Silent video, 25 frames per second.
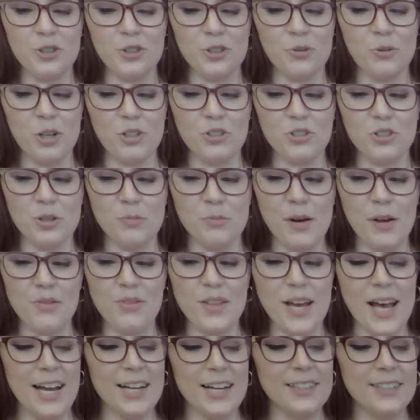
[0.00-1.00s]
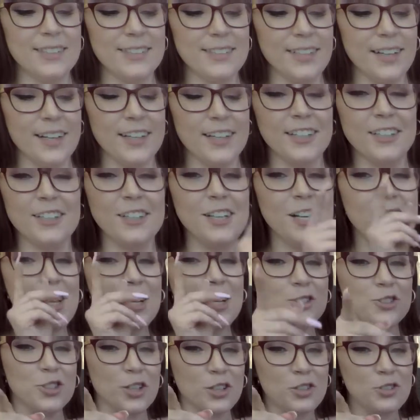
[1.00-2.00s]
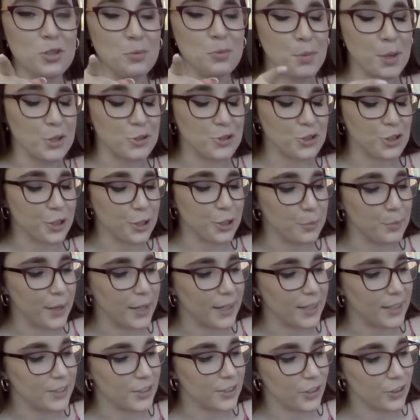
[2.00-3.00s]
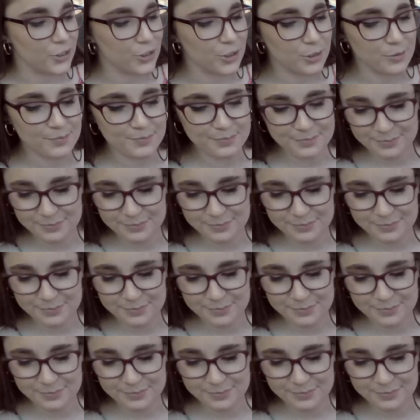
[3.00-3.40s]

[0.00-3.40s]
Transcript: a question about that in a second, just to make sure you're paying attention.